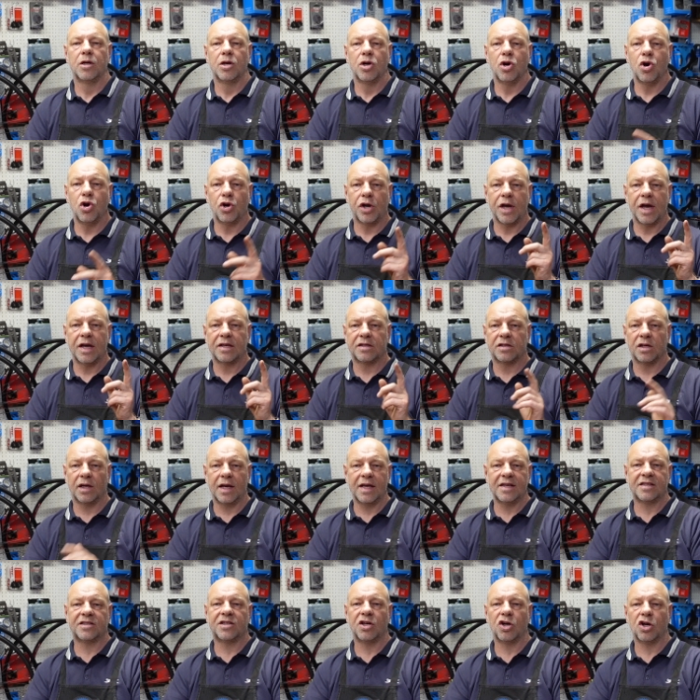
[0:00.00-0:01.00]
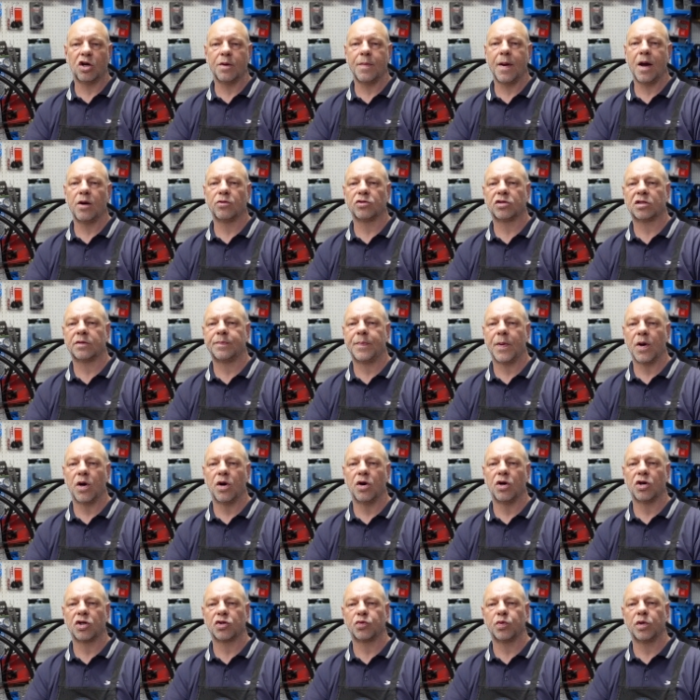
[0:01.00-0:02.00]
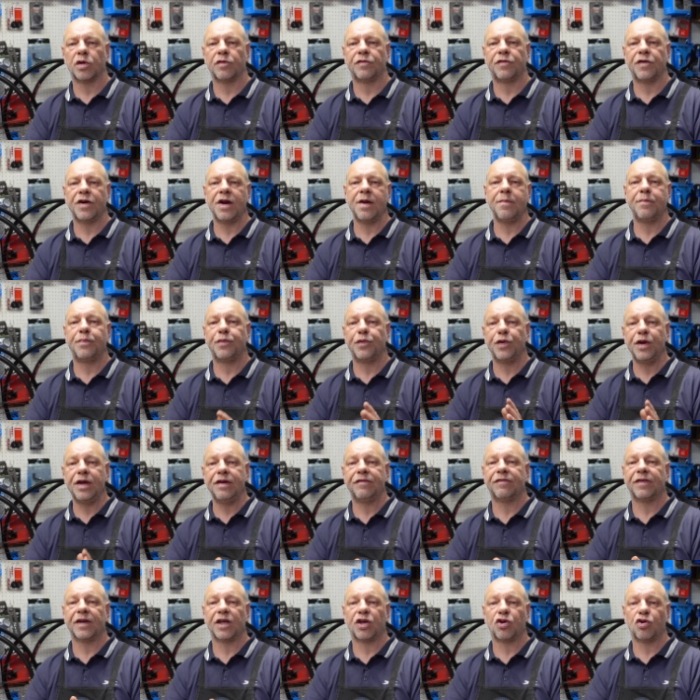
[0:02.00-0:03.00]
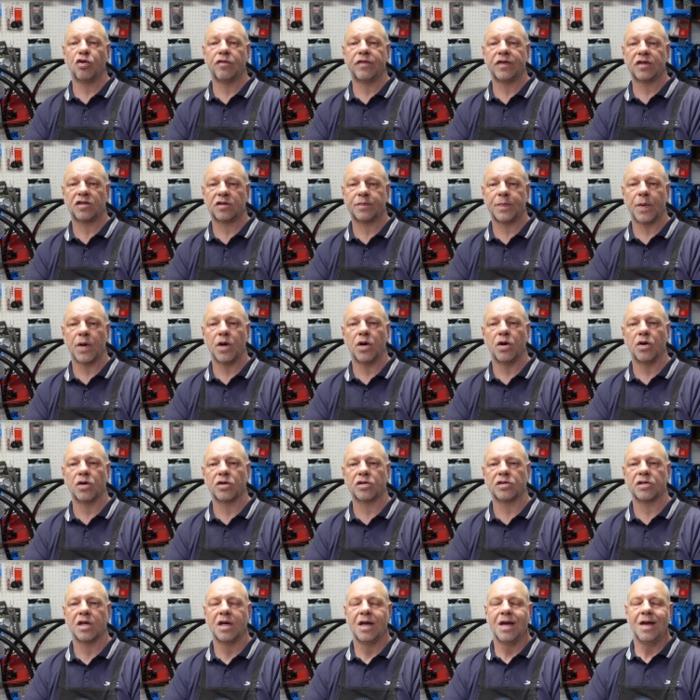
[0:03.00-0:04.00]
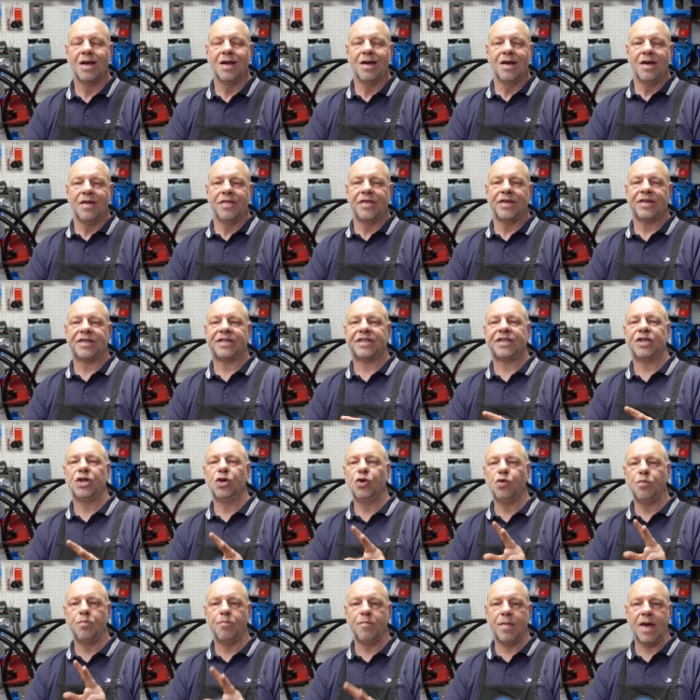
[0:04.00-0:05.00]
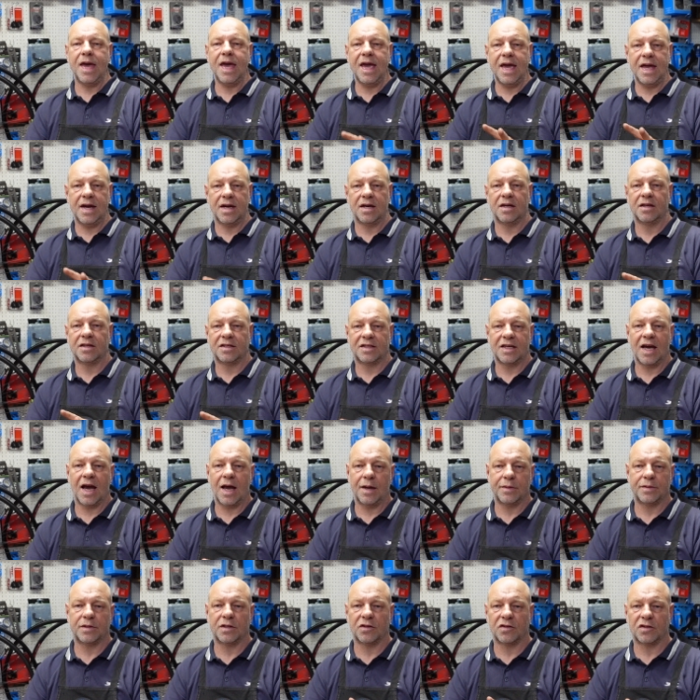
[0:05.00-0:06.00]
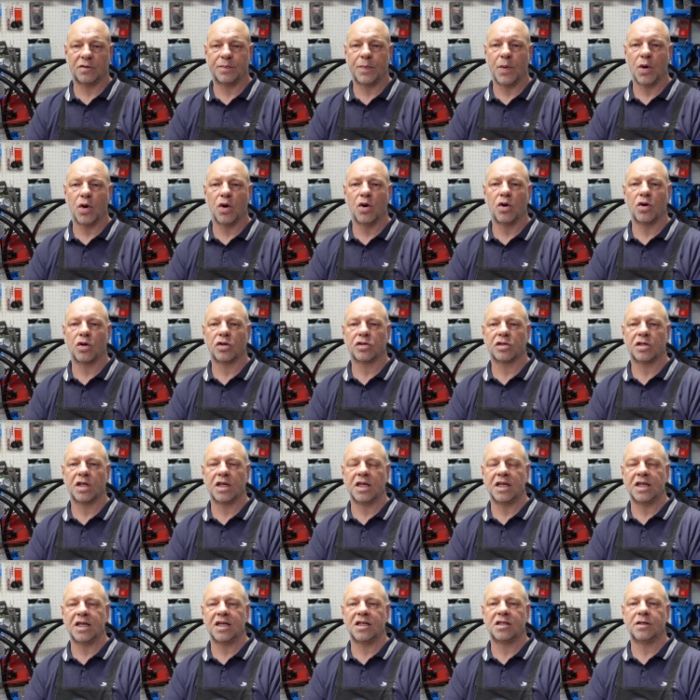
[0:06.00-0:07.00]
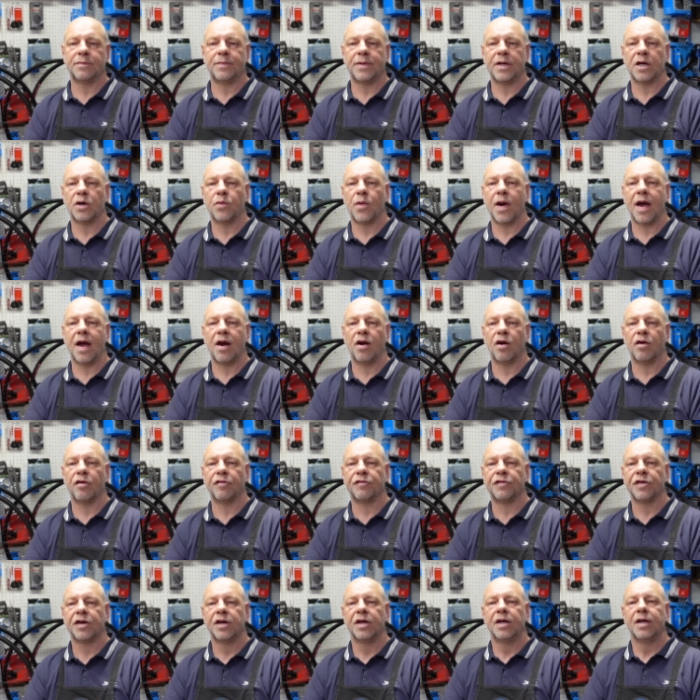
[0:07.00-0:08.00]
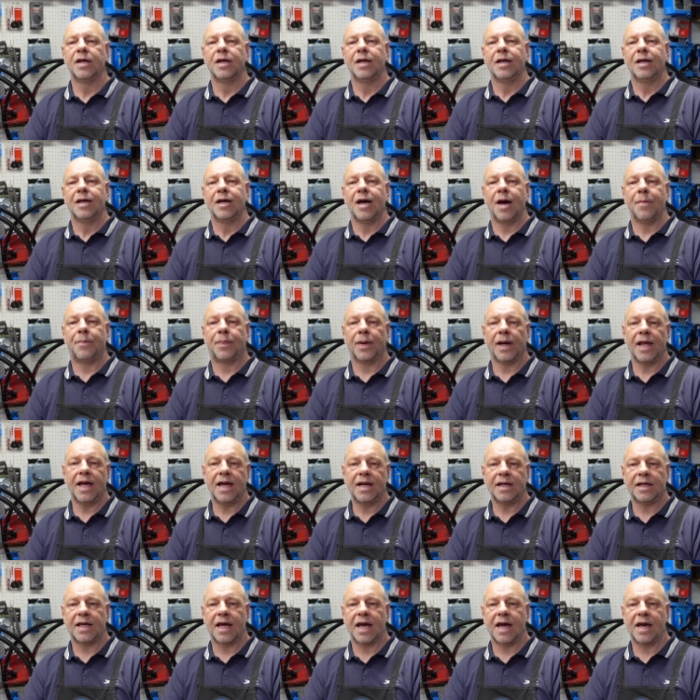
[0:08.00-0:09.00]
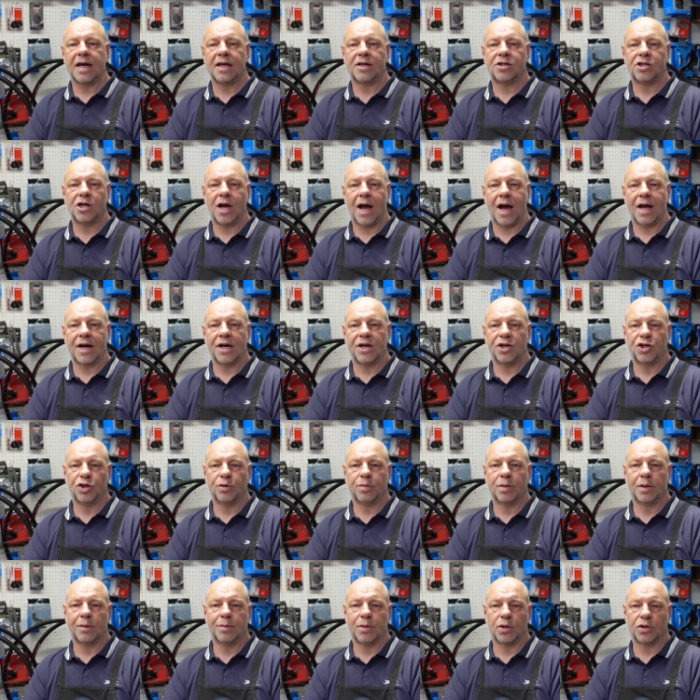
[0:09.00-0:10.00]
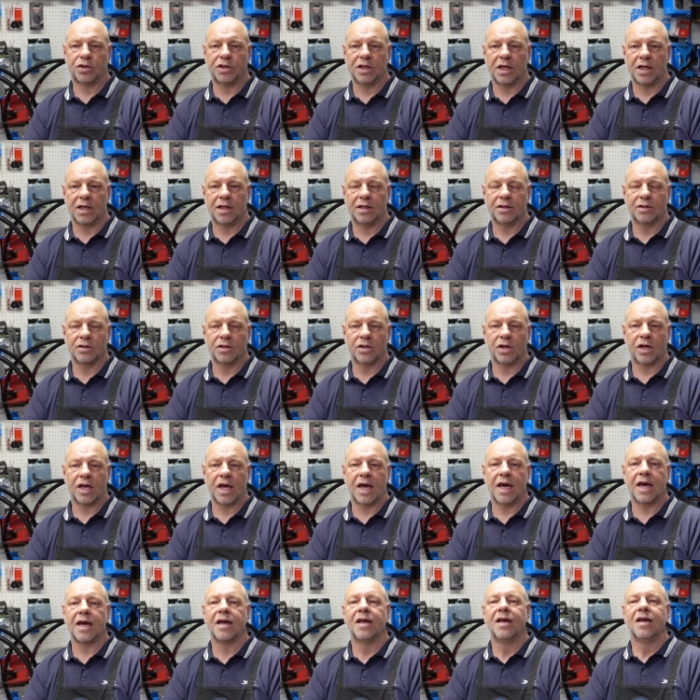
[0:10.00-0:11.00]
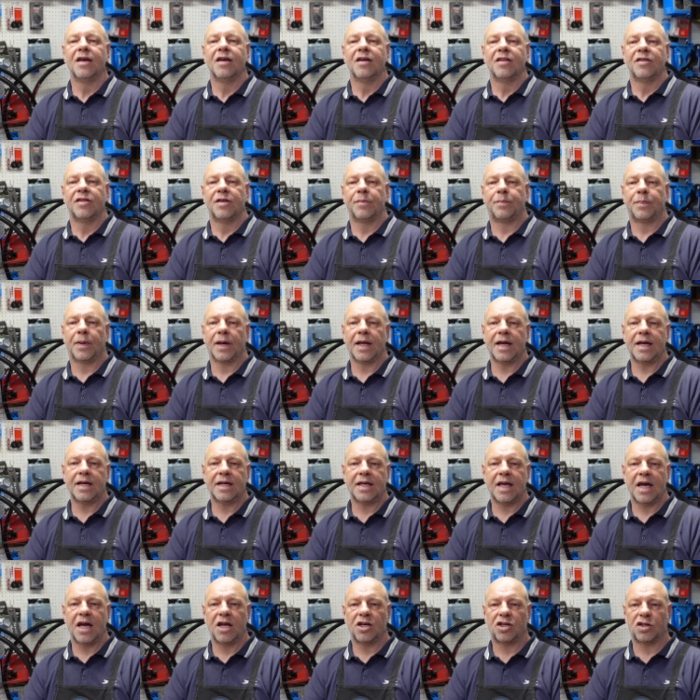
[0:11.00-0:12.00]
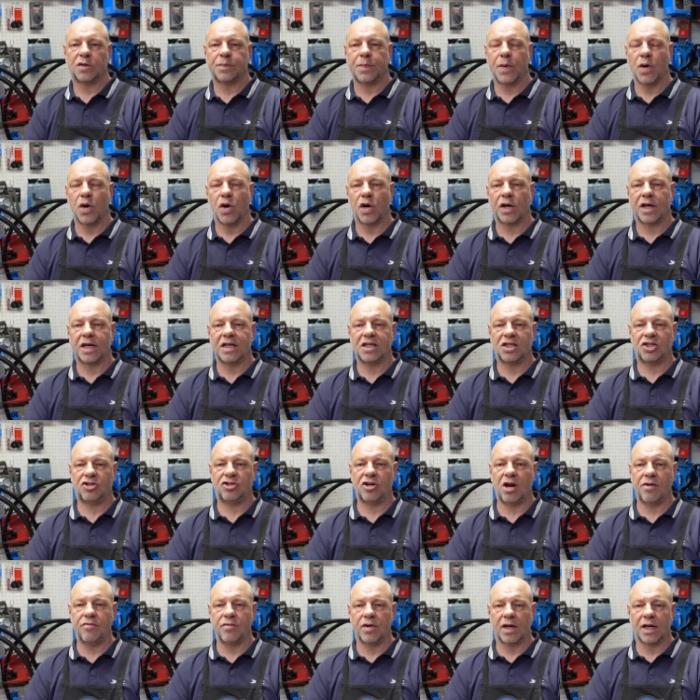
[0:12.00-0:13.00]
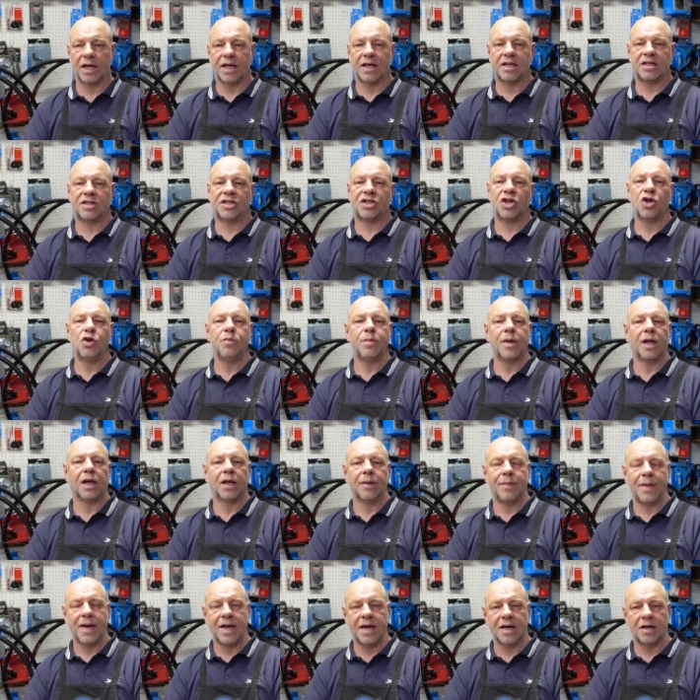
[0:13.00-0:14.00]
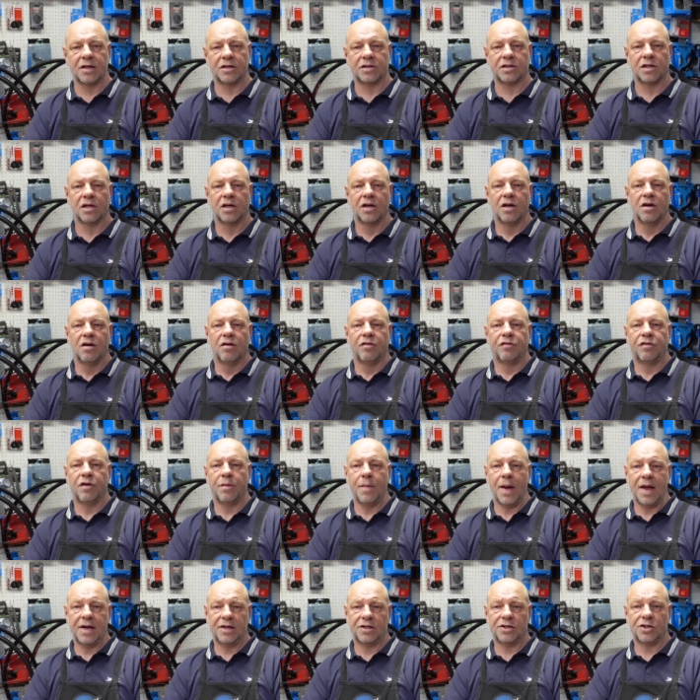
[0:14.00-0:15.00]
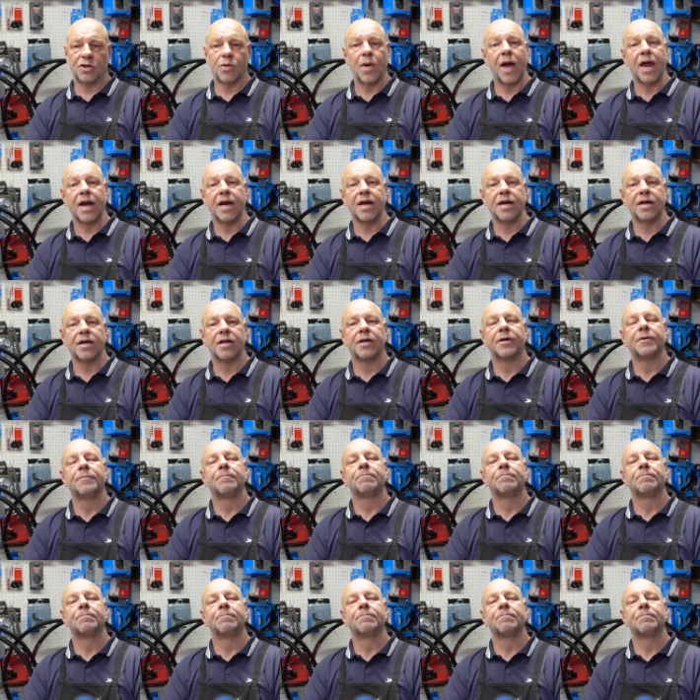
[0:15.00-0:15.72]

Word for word: okay so let's talk about spokes we'll very briefly cover spokes there's two main types of spokes that you need to be aware of a plain gauge and a double butted, okay? The plain gauge spoke is generally two millimeters from end to end.